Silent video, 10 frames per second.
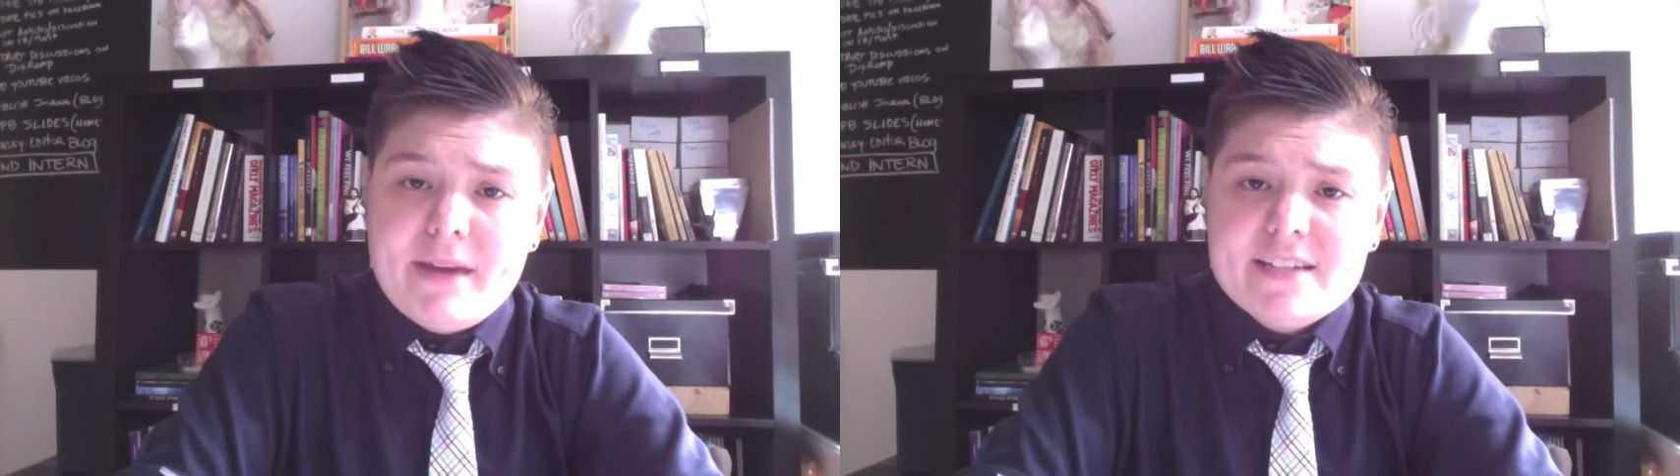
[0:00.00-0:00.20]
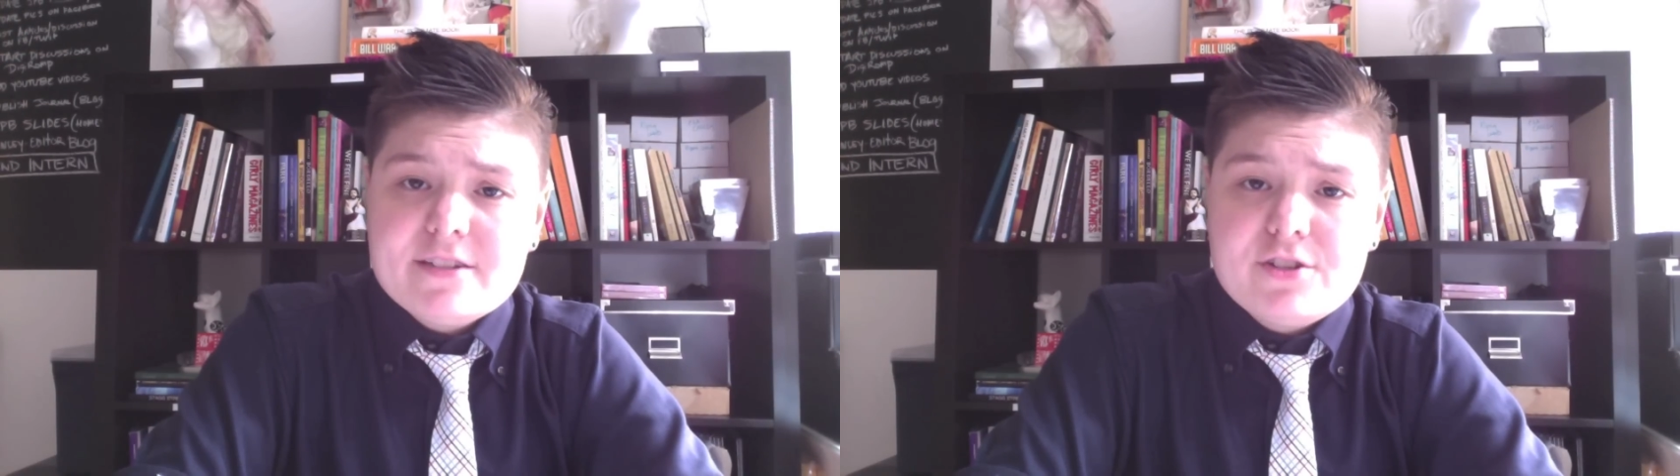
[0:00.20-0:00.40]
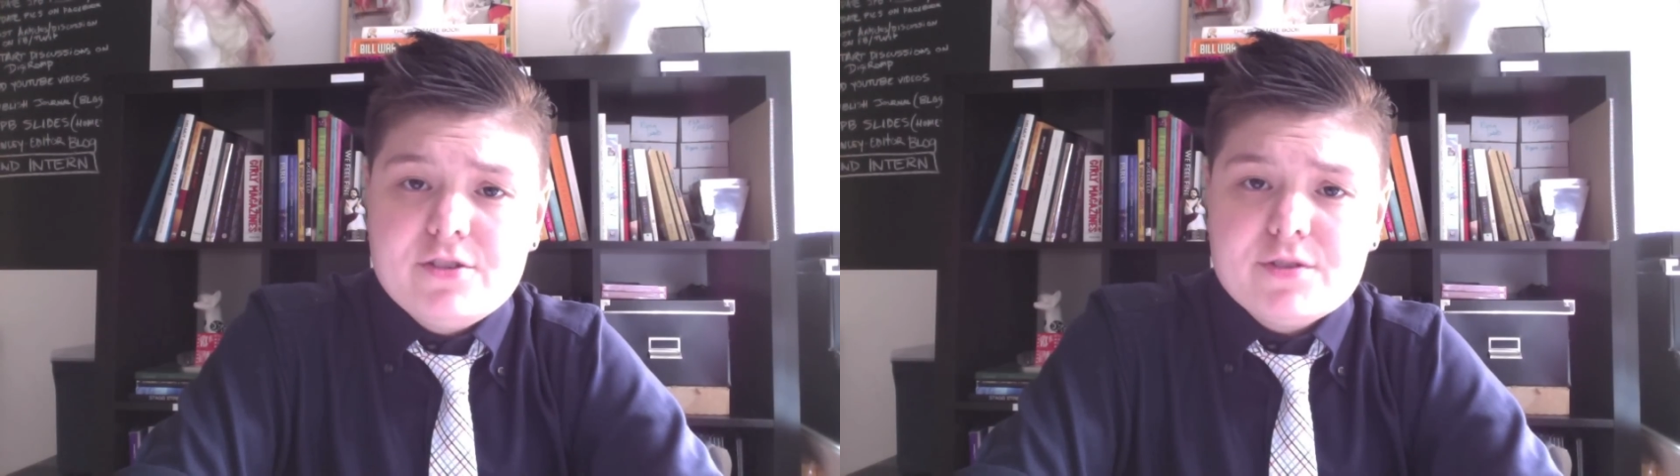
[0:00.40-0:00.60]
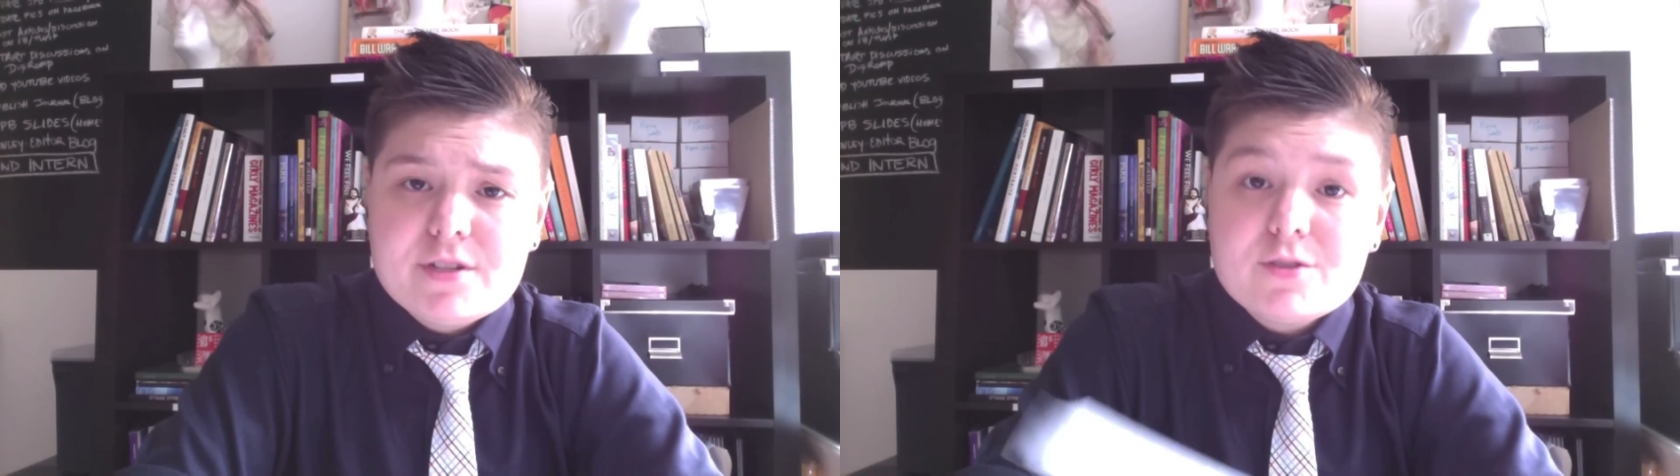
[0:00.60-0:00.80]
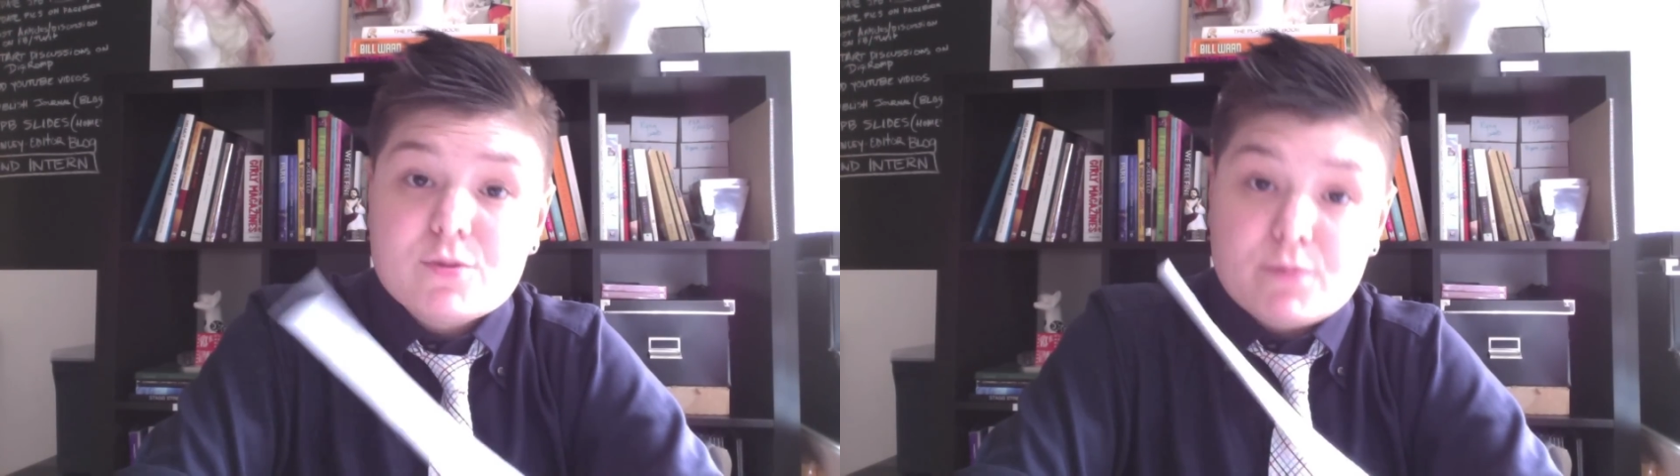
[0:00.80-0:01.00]

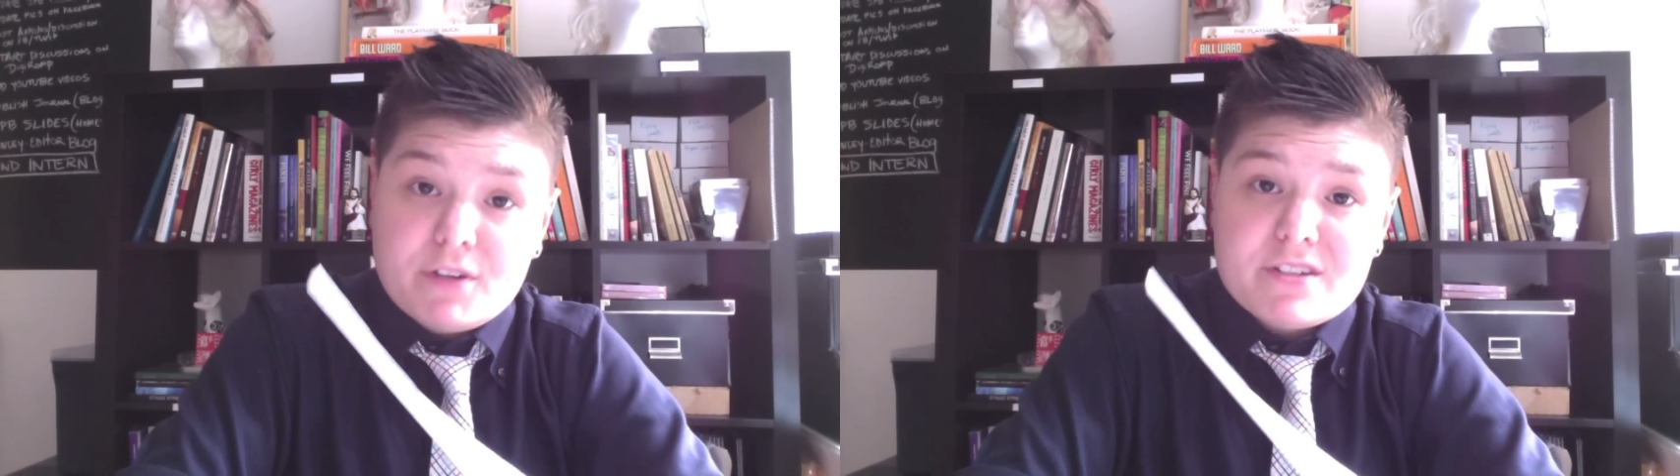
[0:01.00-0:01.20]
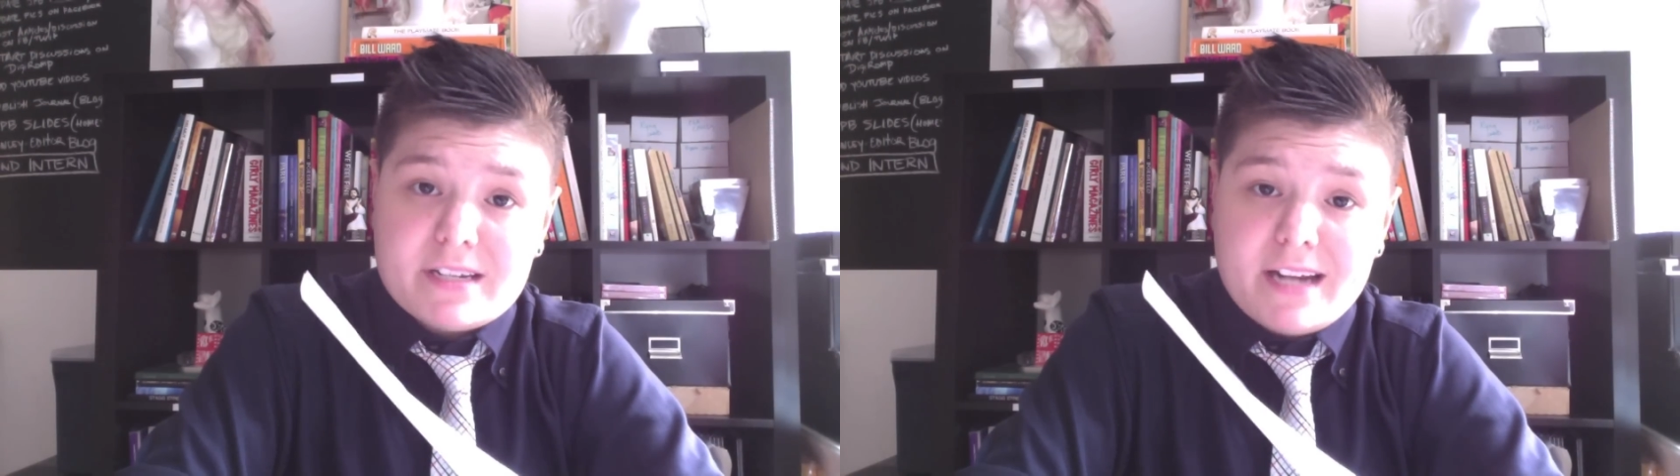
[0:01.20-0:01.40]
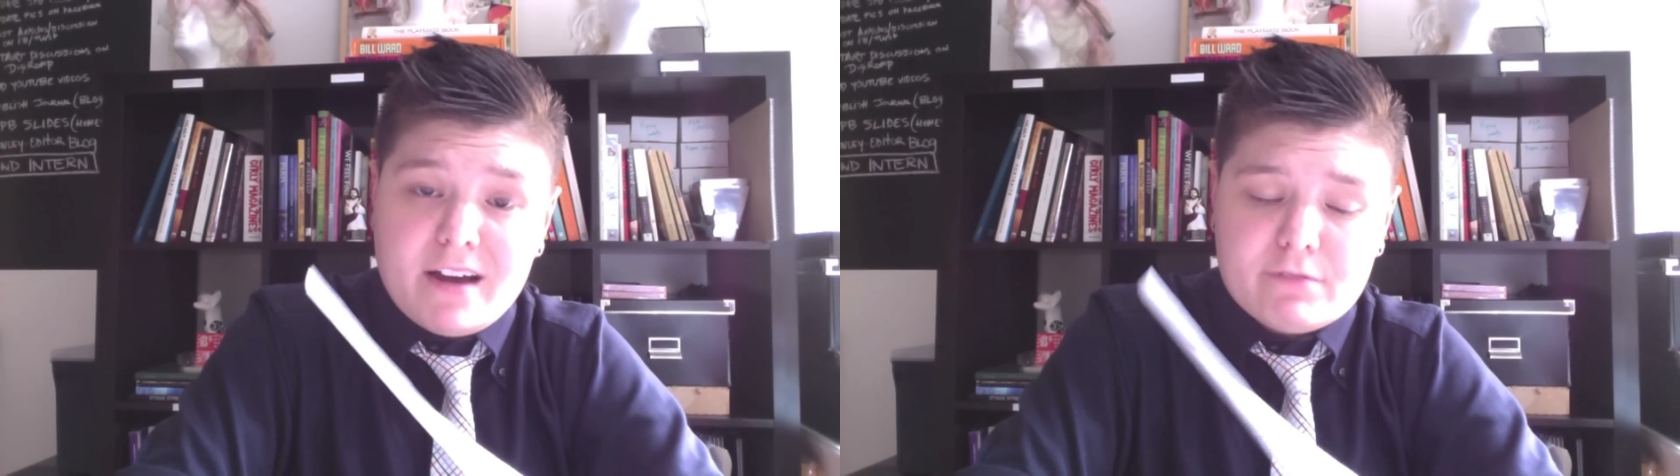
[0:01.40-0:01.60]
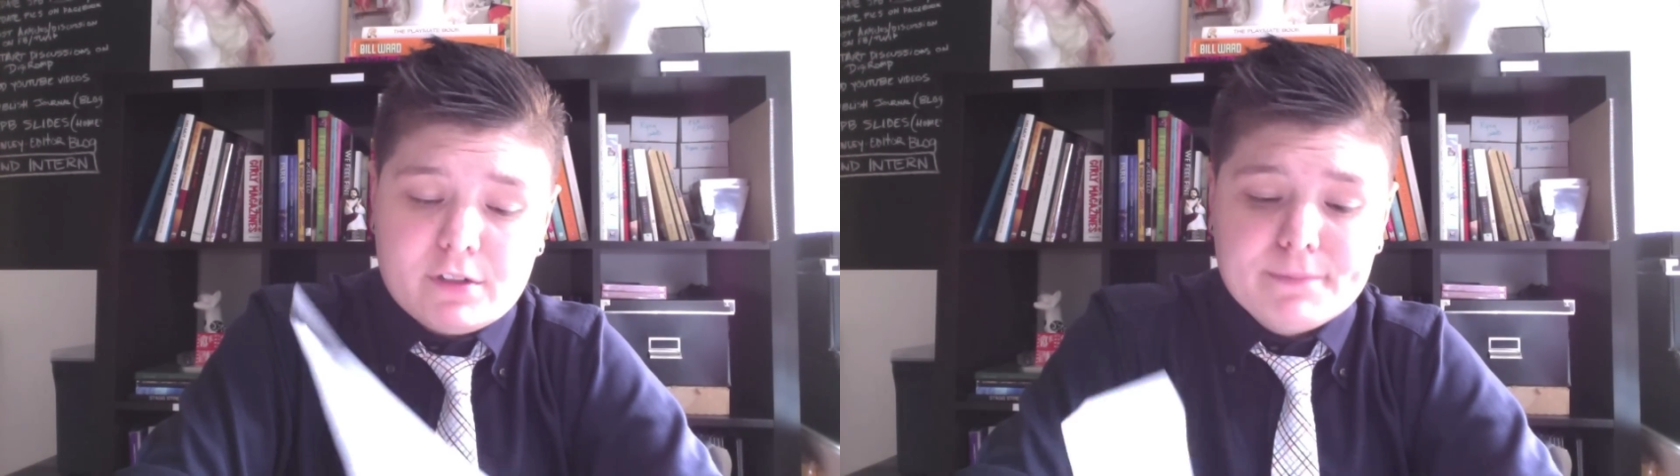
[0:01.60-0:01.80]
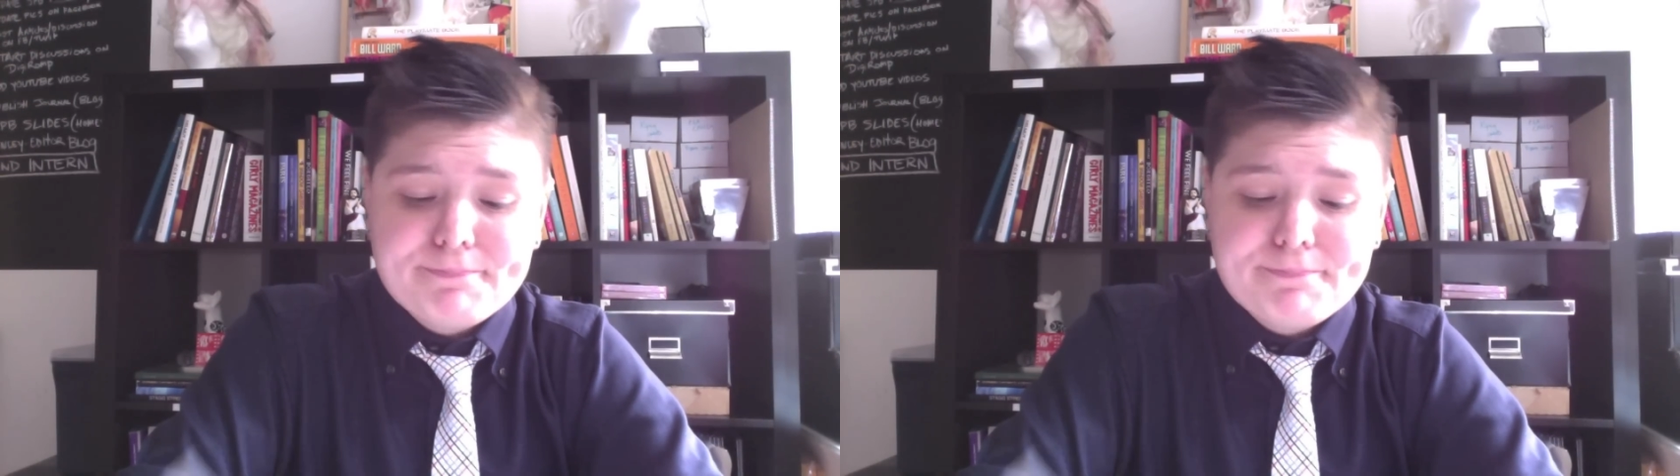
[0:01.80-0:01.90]
Massachusetts, wrote us a novel.